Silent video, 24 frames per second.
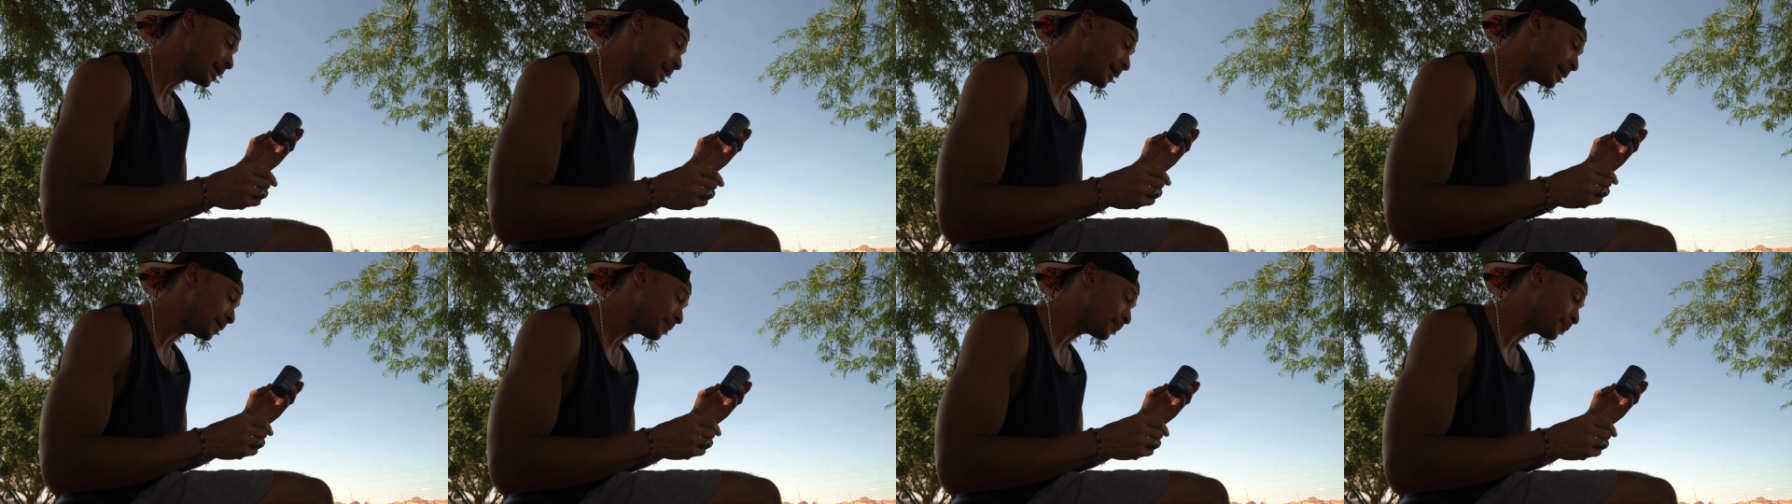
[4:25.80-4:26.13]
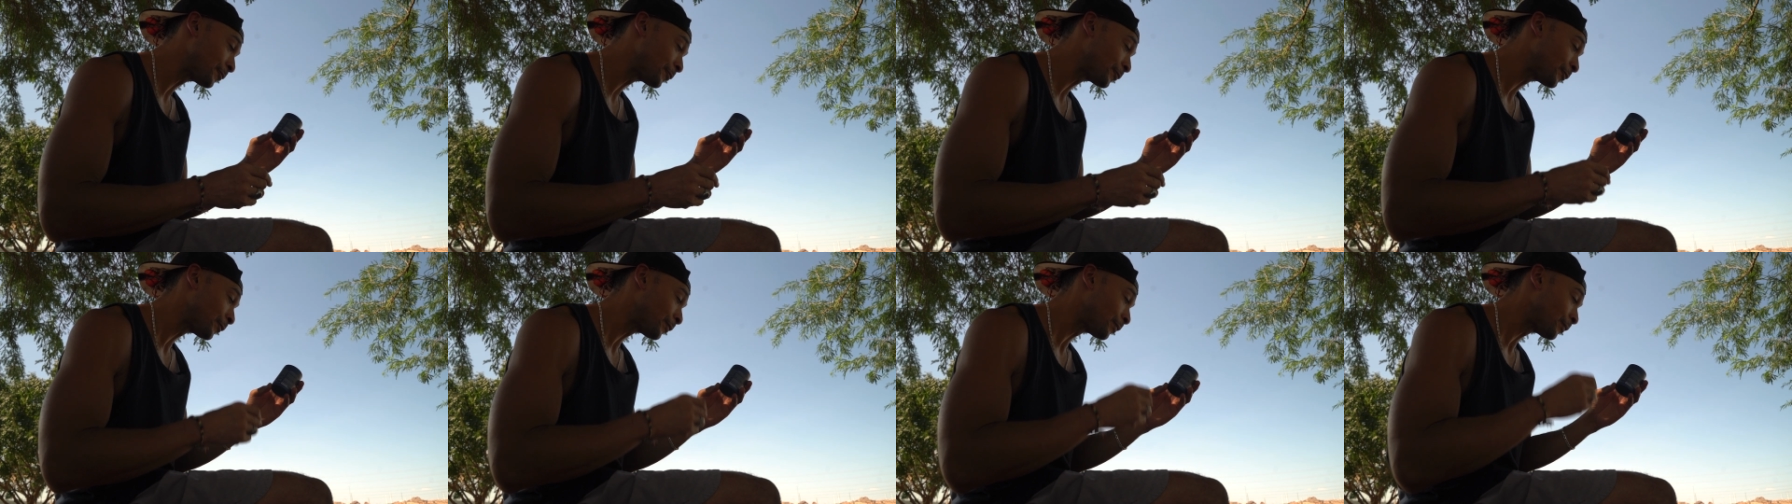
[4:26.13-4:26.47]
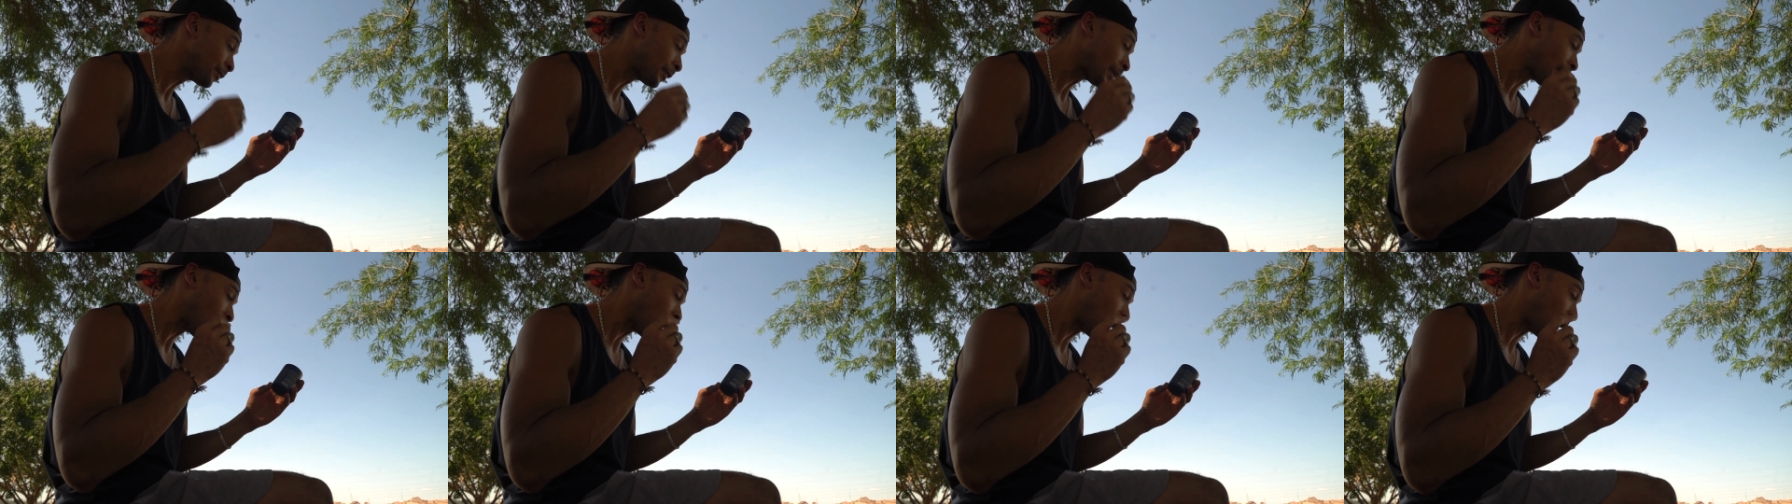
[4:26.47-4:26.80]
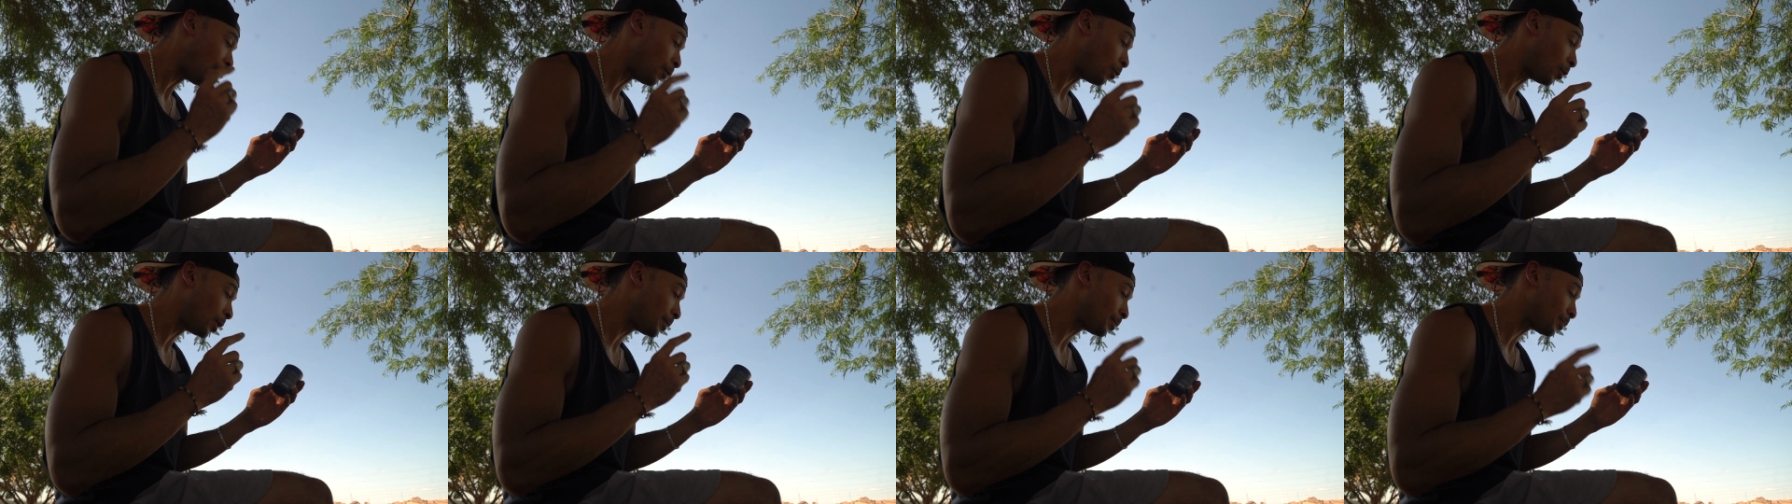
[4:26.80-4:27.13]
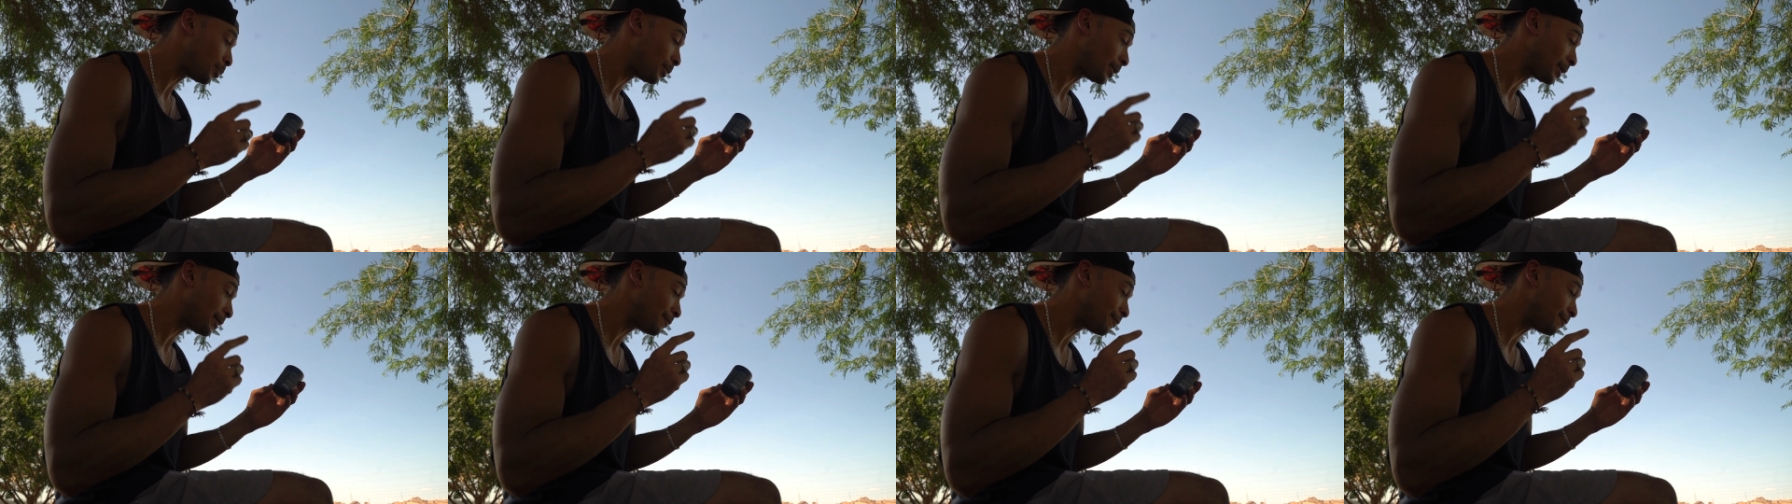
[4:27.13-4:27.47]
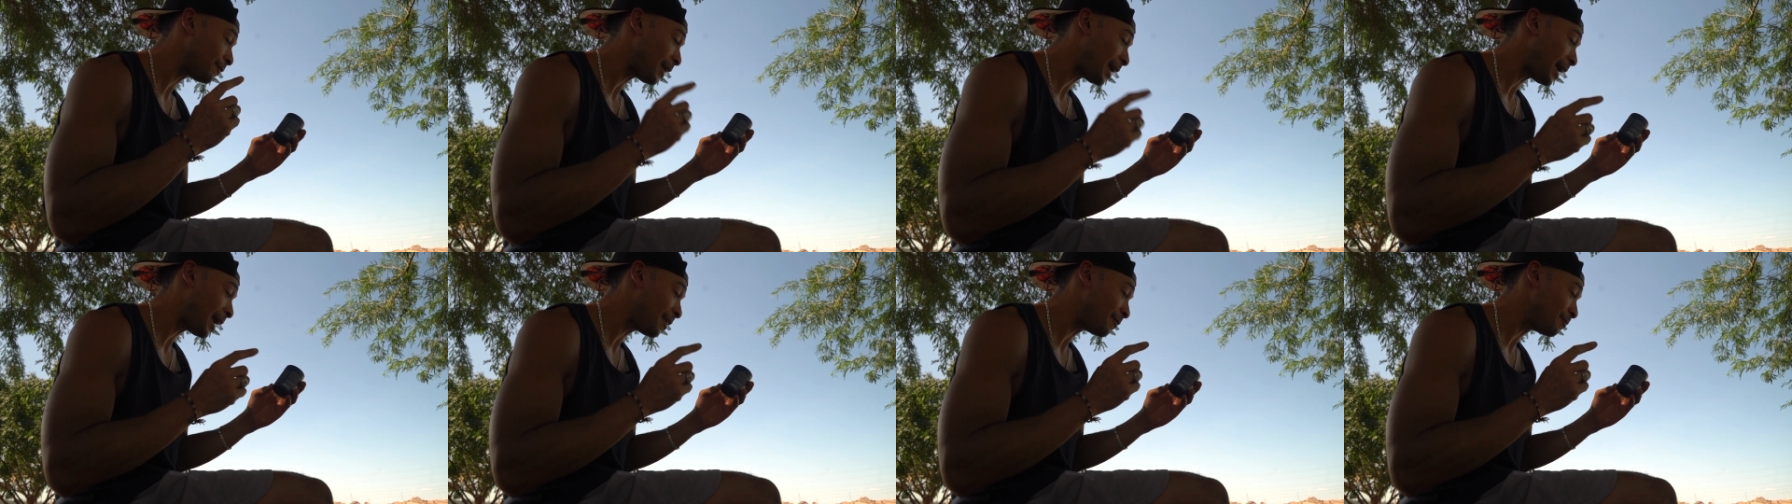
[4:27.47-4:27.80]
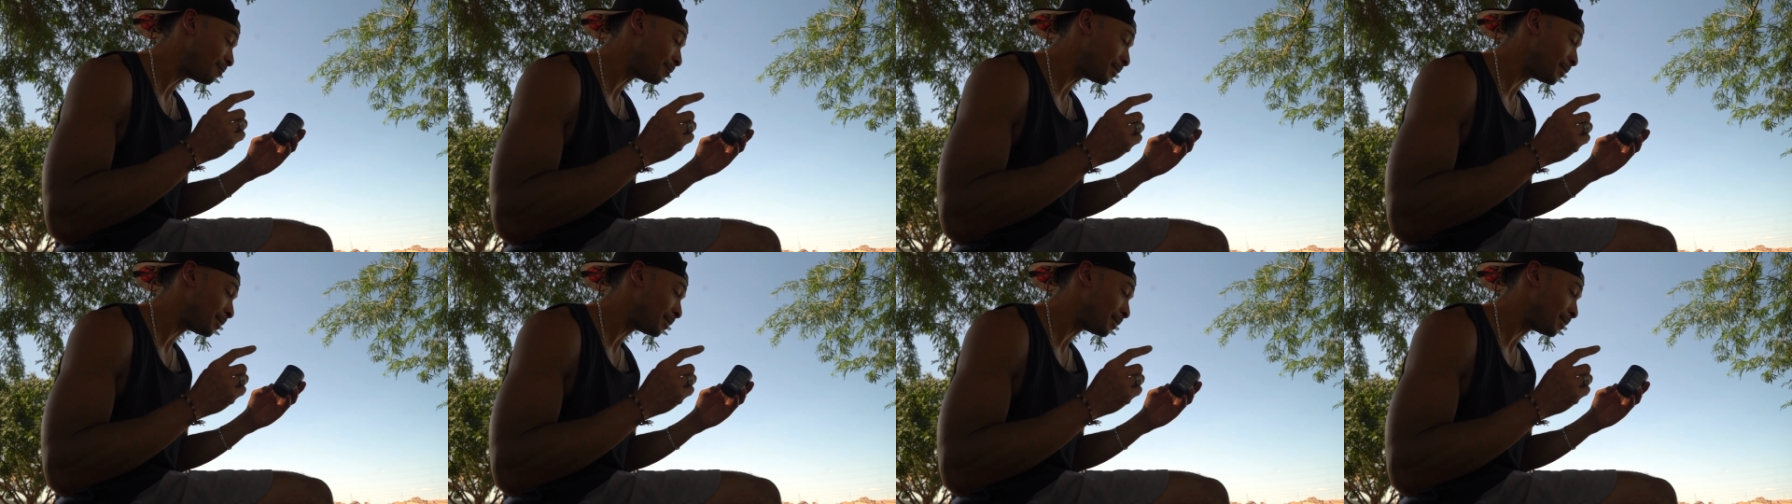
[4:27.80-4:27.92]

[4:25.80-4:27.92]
E, uh, 1.5